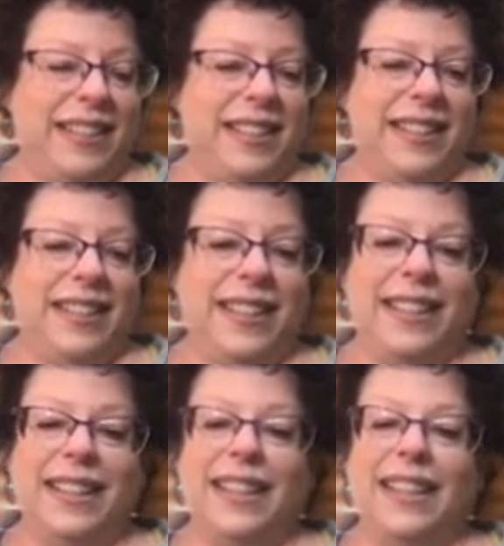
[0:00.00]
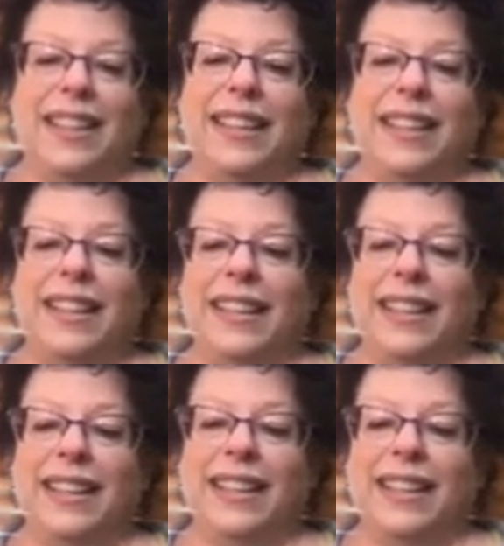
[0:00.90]

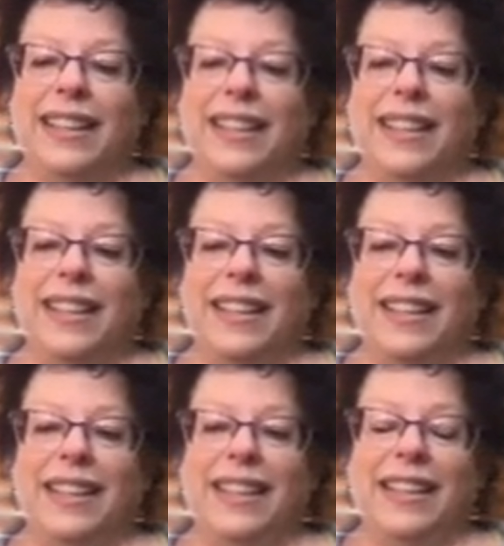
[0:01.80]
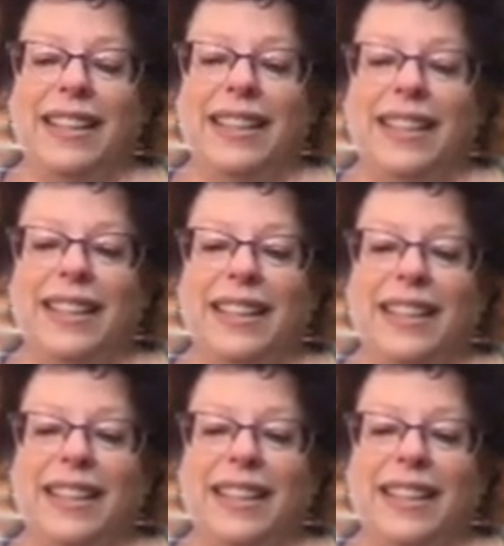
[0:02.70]
This person isn't speaking.